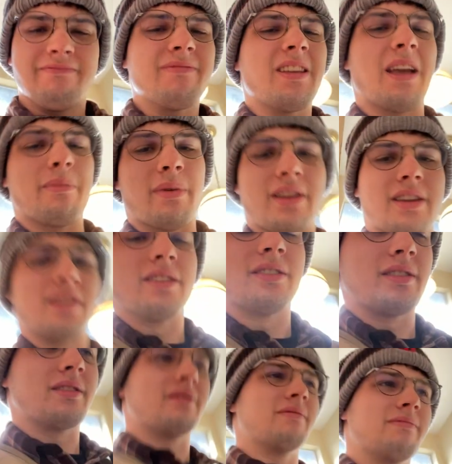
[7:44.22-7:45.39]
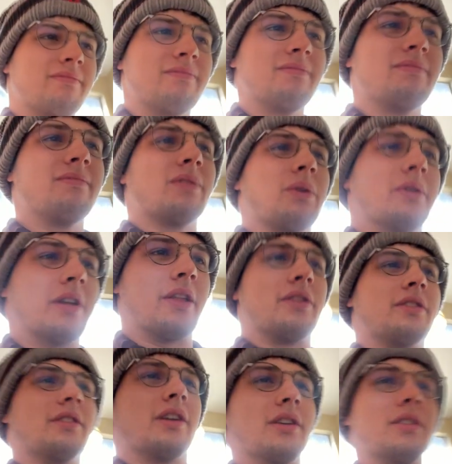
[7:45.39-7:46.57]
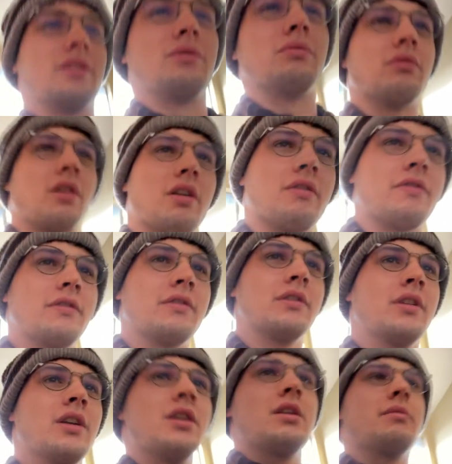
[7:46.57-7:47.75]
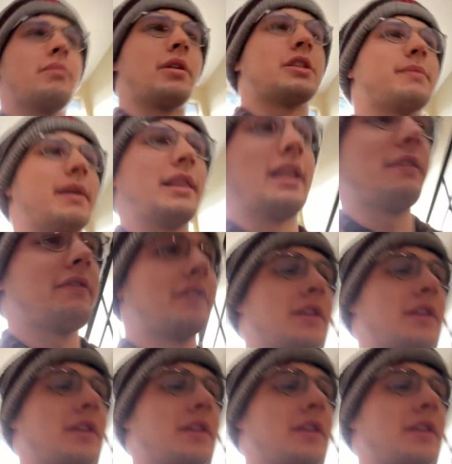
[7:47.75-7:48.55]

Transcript: Yeah, my knees going down the stairs is rough, but it's my left